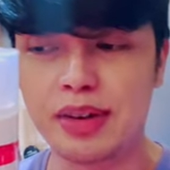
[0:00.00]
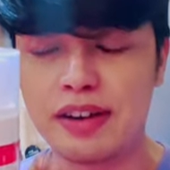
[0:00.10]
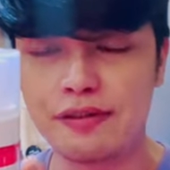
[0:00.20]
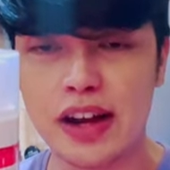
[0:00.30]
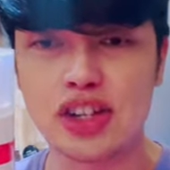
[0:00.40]

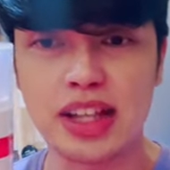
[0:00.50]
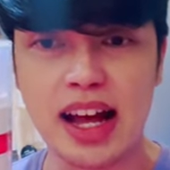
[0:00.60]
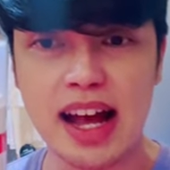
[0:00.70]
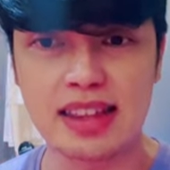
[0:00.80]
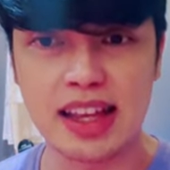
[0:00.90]
refresh
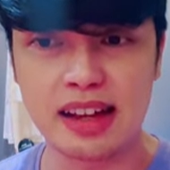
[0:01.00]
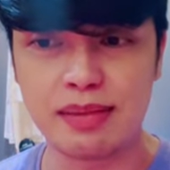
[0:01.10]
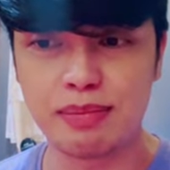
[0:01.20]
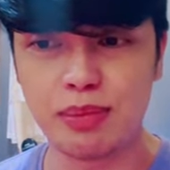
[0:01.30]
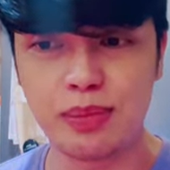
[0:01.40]
ng
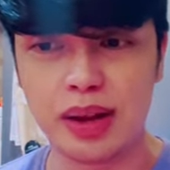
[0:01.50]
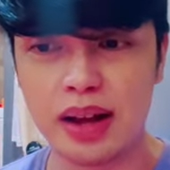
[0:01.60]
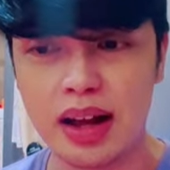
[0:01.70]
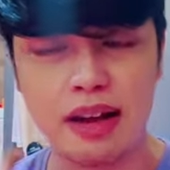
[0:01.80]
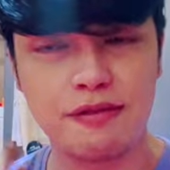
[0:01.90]
ating
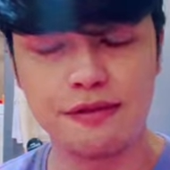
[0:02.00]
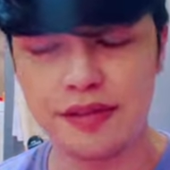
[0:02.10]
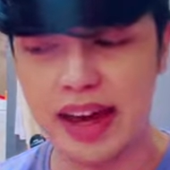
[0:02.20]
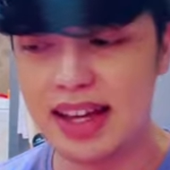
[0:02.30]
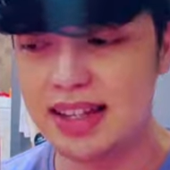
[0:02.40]

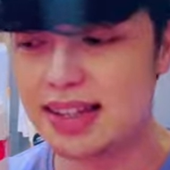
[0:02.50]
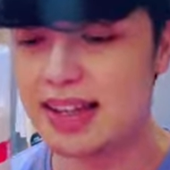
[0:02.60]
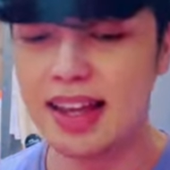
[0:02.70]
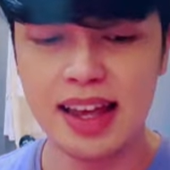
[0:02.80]
face.